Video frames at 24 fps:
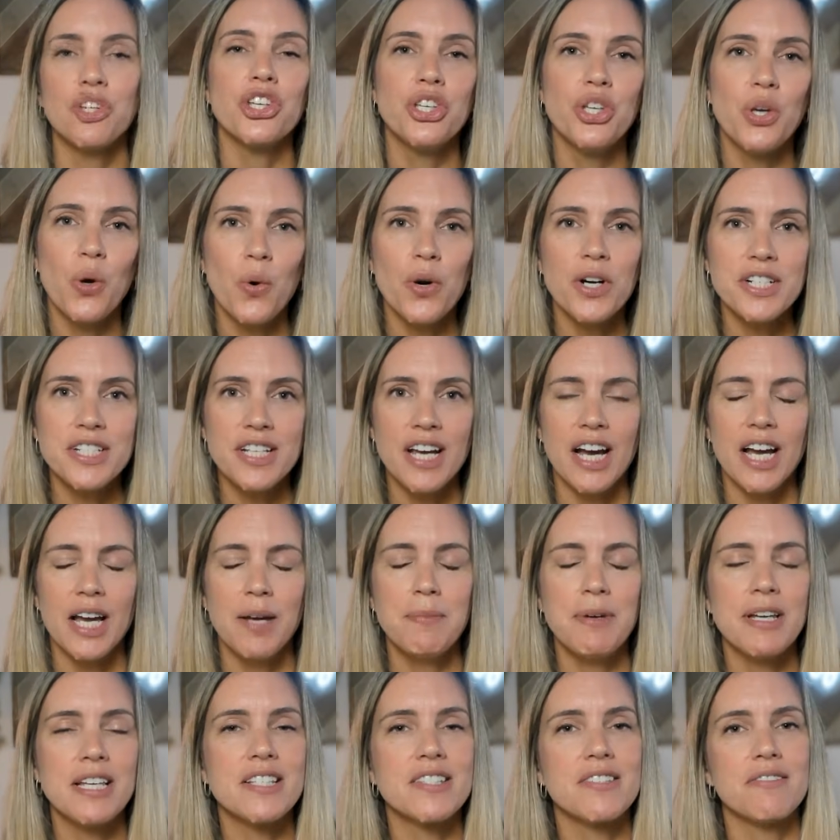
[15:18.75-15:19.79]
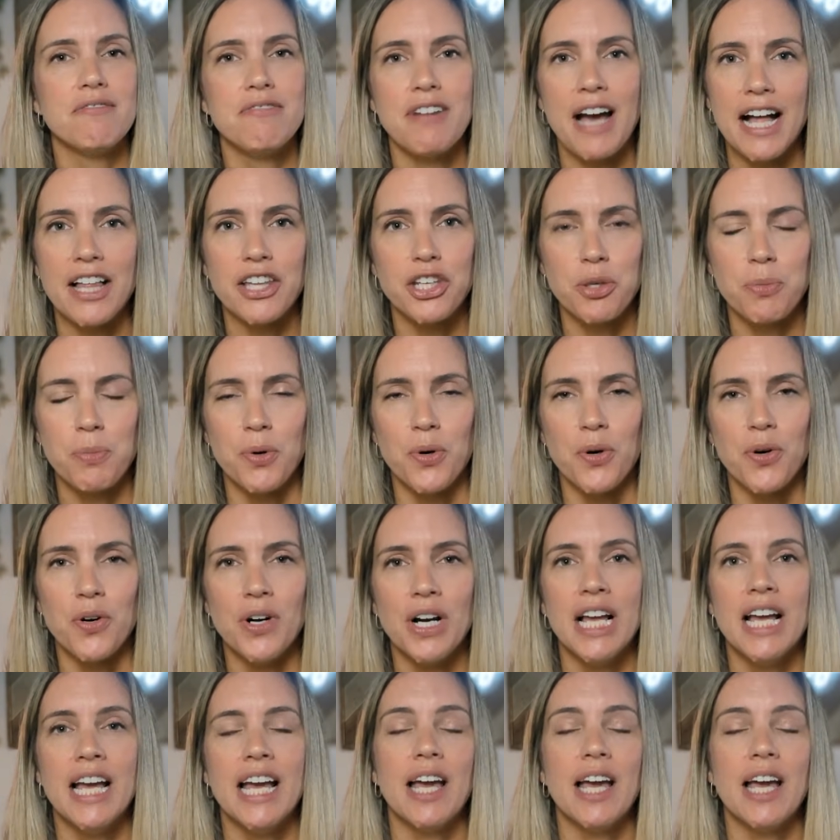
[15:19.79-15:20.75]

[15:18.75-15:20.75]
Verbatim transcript: Your time is valuable,